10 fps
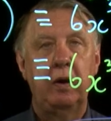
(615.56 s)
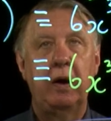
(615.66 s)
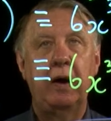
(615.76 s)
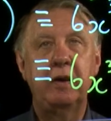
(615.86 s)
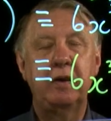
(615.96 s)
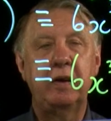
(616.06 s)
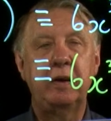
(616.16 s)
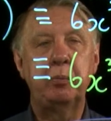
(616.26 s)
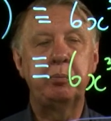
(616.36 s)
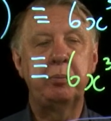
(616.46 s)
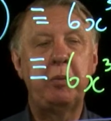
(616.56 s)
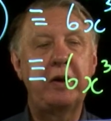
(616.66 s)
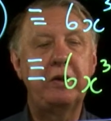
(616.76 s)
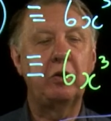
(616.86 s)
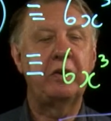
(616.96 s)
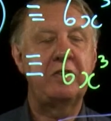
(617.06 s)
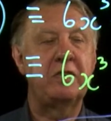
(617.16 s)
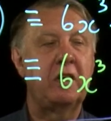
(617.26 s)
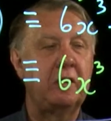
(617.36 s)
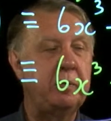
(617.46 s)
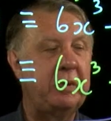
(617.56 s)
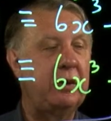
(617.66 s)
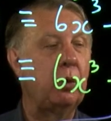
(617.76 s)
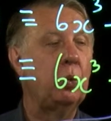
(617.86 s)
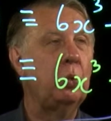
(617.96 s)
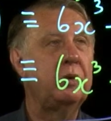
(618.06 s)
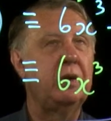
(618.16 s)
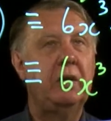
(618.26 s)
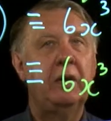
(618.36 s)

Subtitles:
it might not necessarily be called,